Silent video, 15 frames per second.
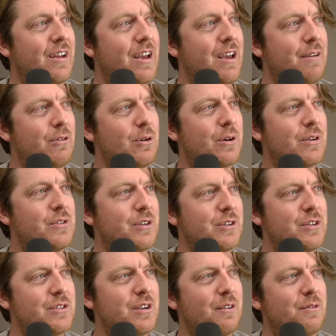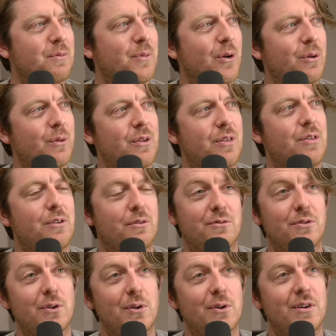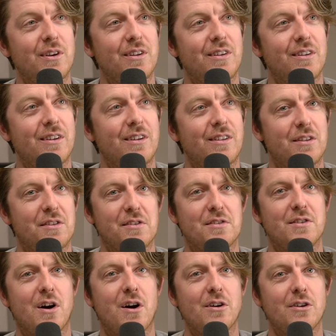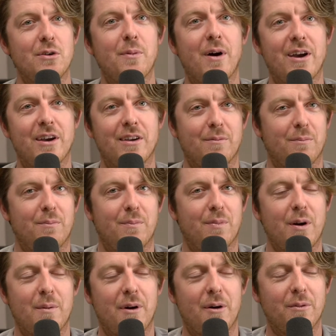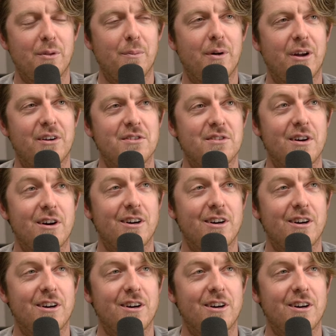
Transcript: If you concern yourself more with the food than the song, you might come out with a better song.